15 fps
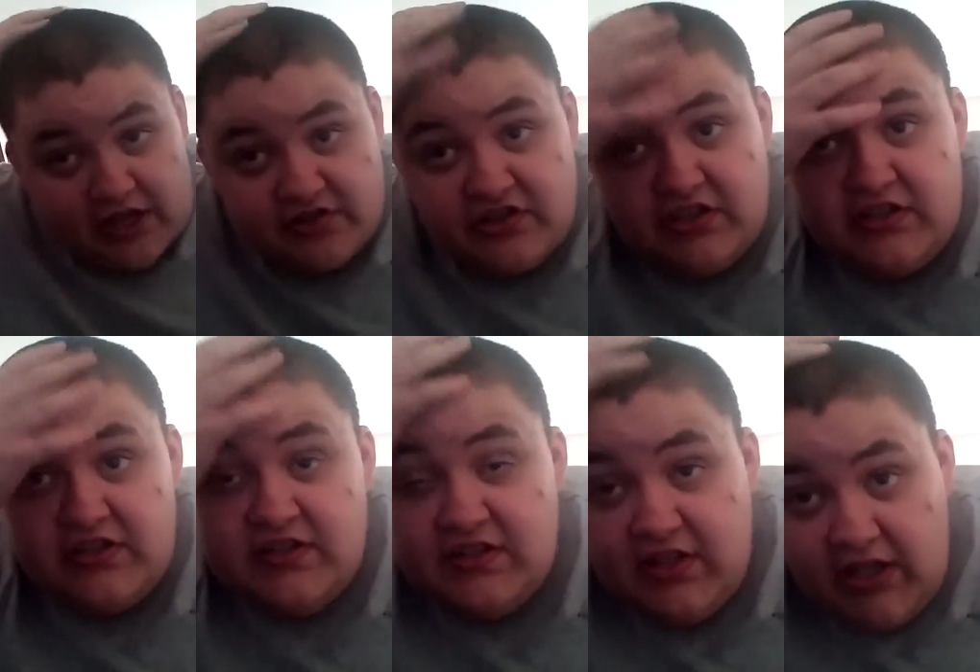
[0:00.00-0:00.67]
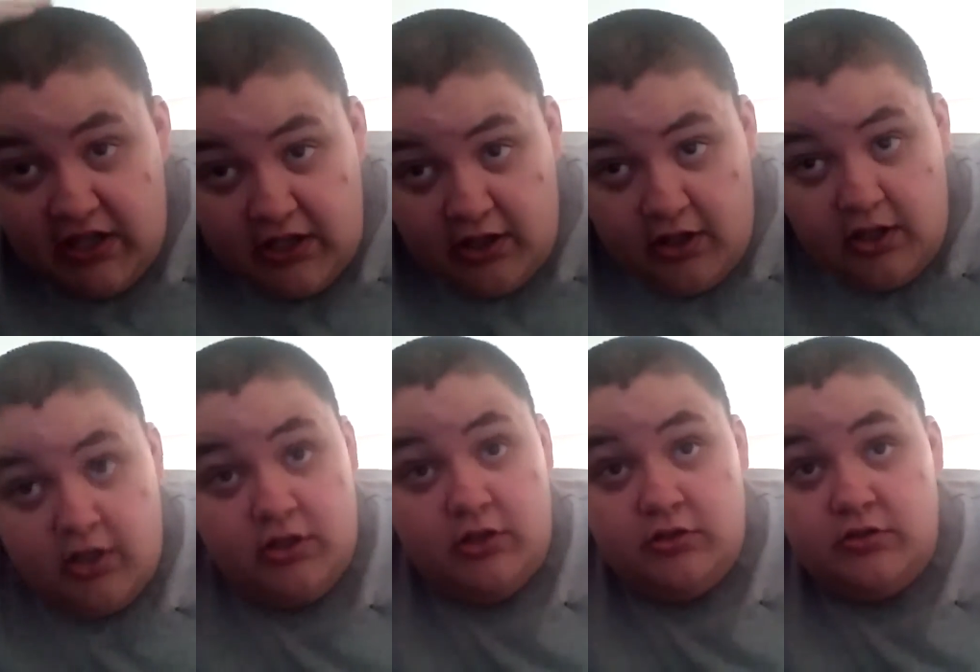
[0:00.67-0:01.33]
As you can see,
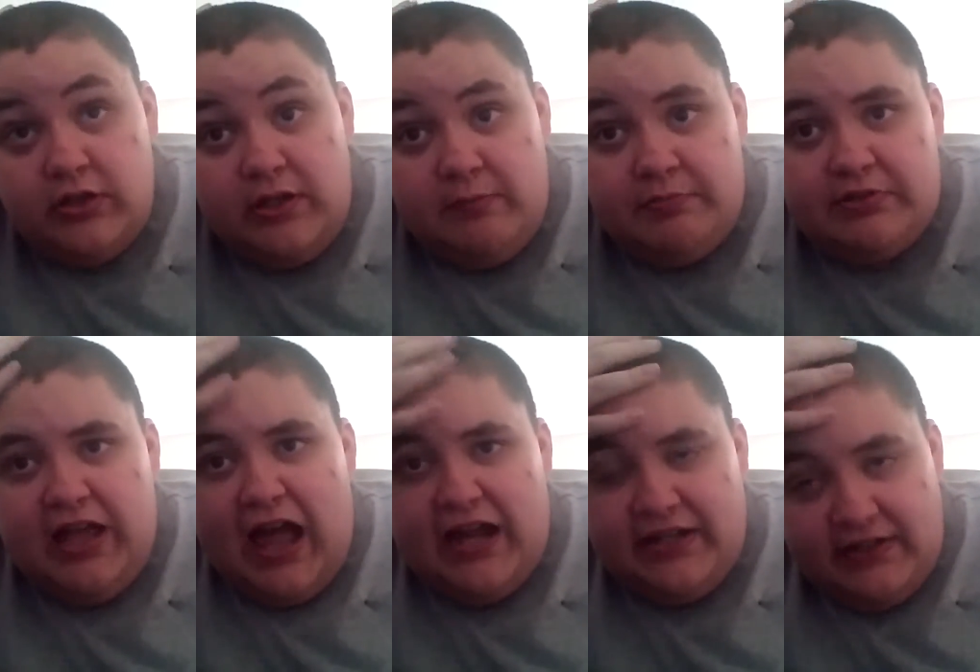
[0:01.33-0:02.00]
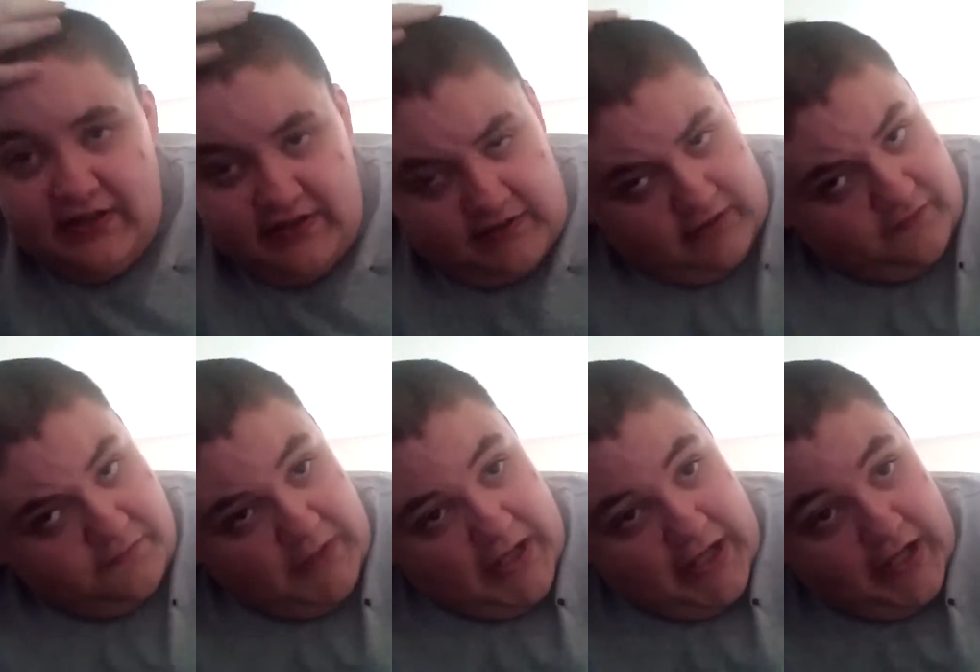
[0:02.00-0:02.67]
the blackness
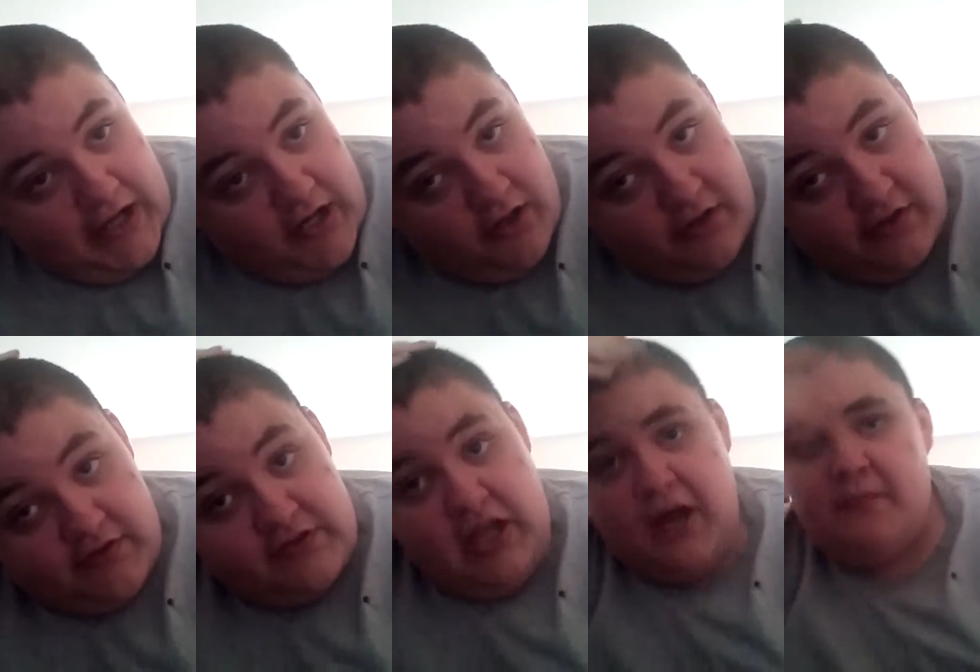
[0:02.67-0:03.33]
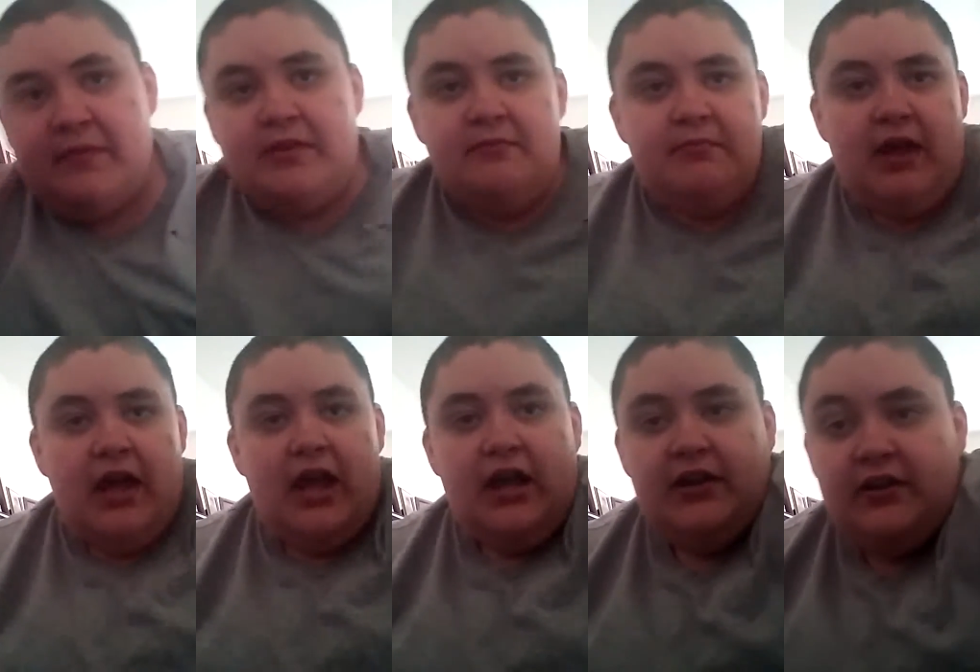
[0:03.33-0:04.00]
of my hair is coming
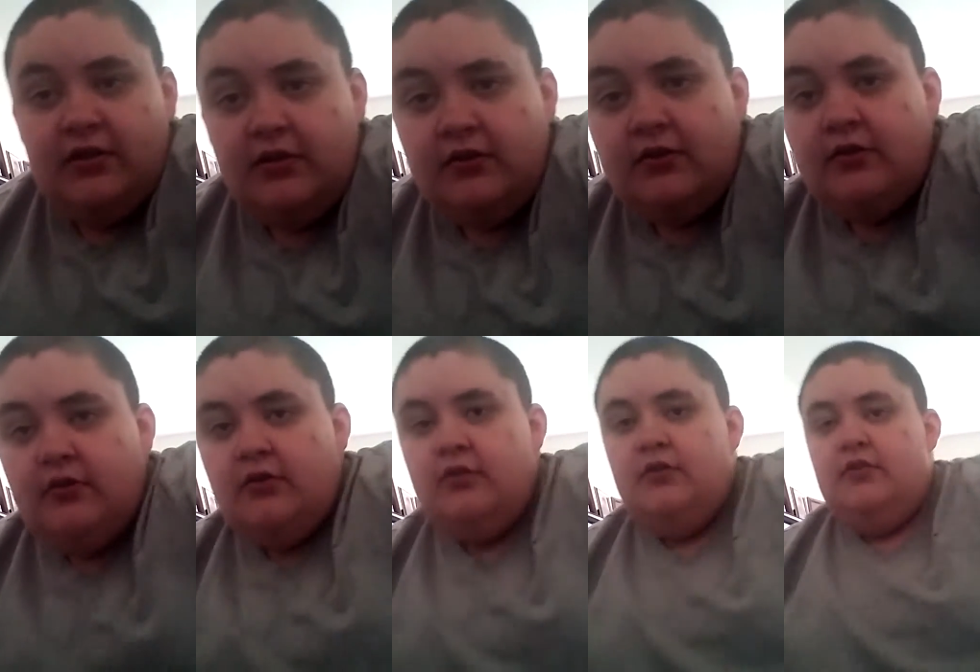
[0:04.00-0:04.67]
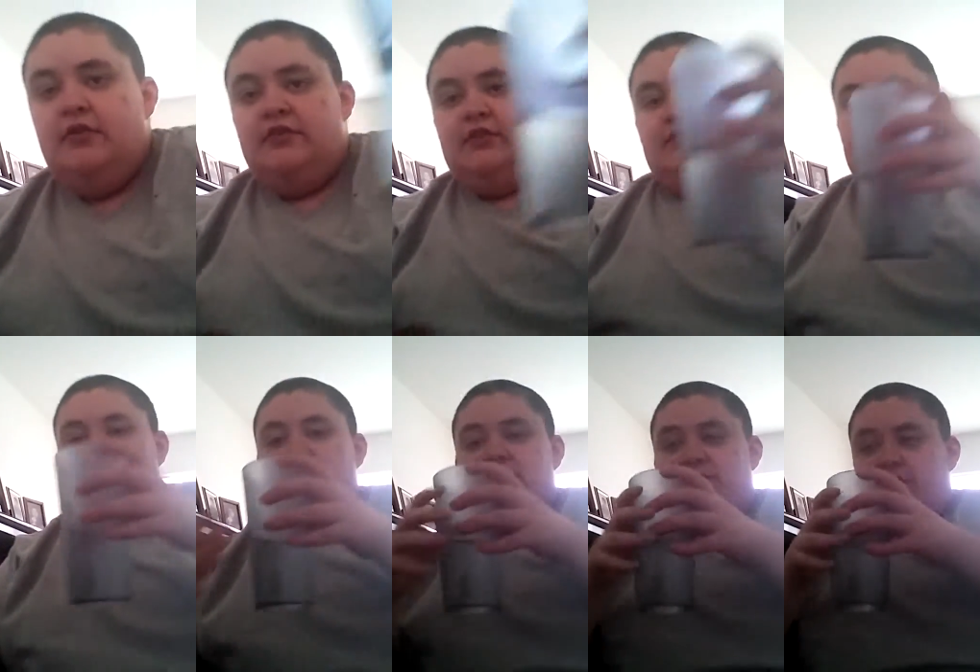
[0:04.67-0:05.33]
back, so
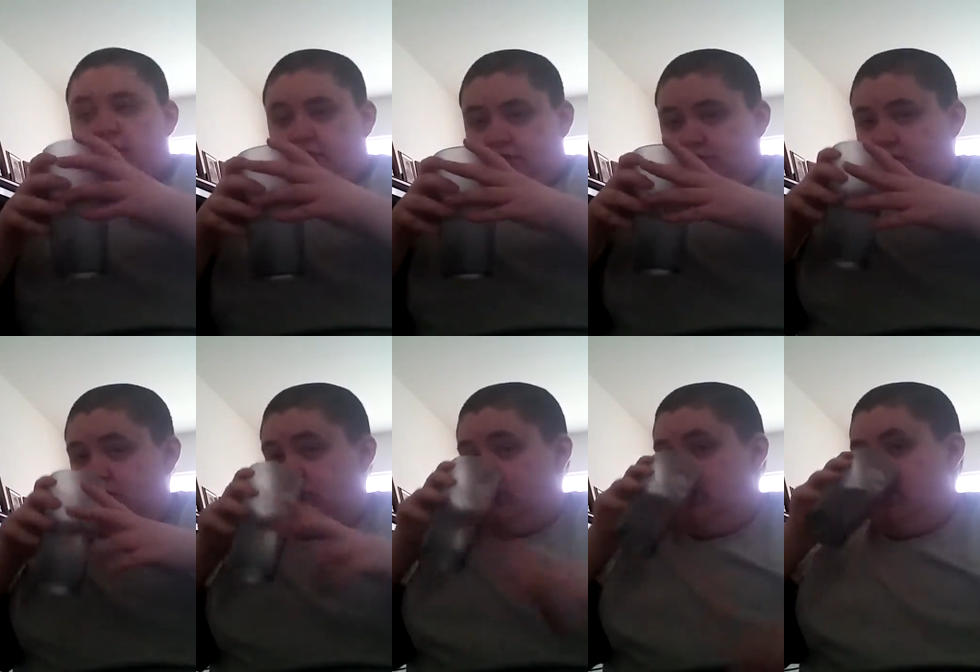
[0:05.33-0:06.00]
that's fun.